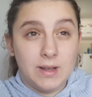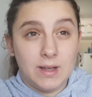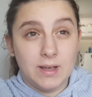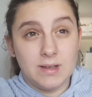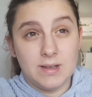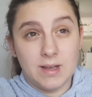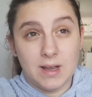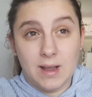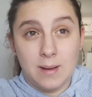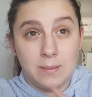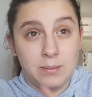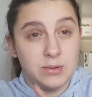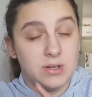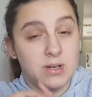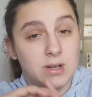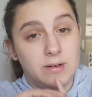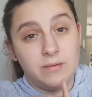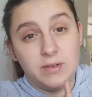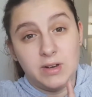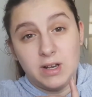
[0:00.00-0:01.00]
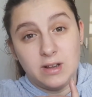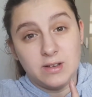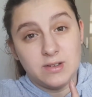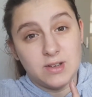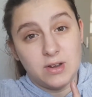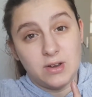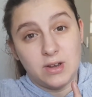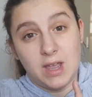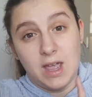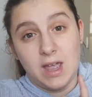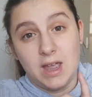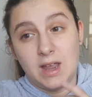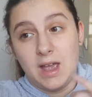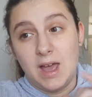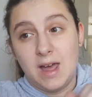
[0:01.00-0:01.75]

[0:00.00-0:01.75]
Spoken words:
They say apple cider vinegar is okay.